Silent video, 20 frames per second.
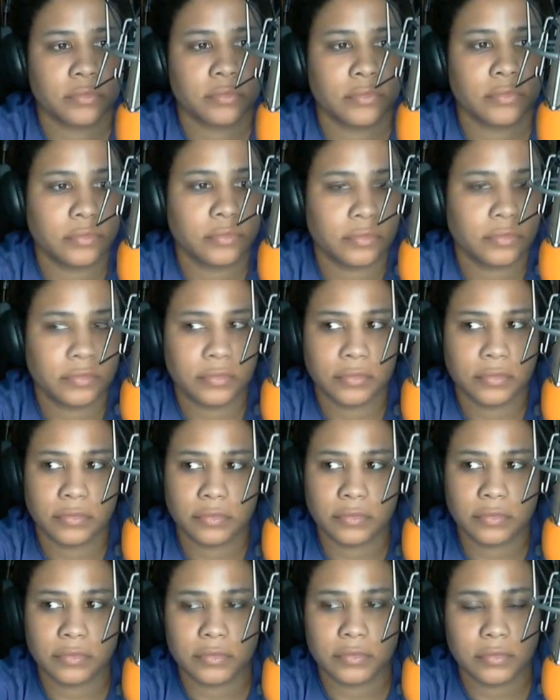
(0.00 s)

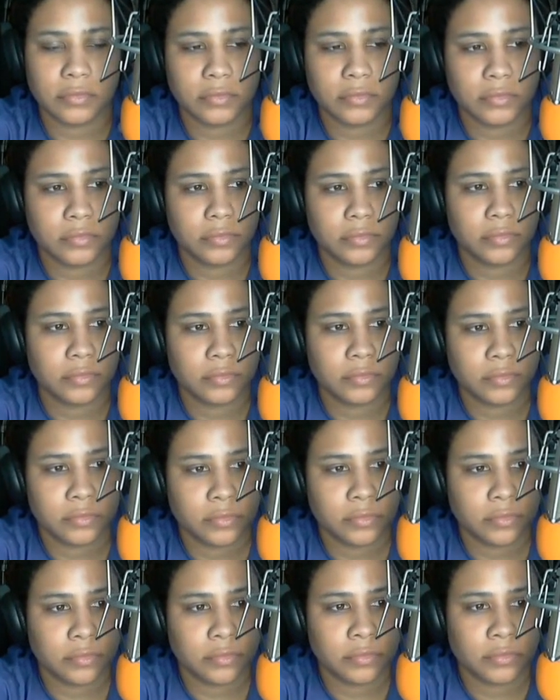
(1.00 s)

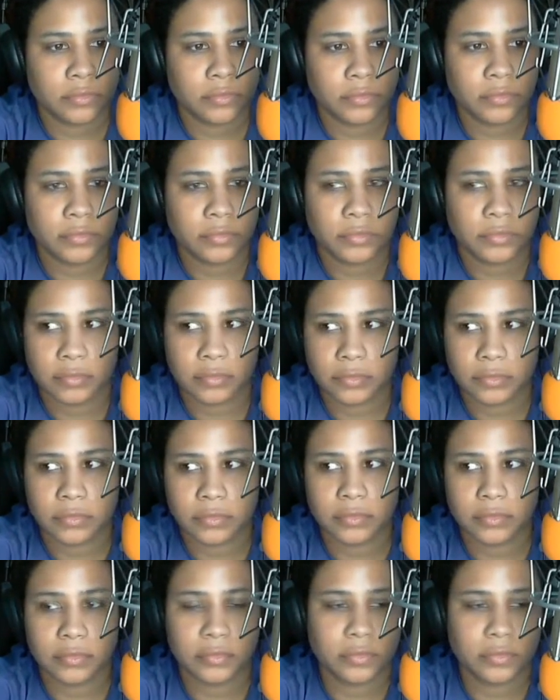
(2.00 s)
This person isn't speaking.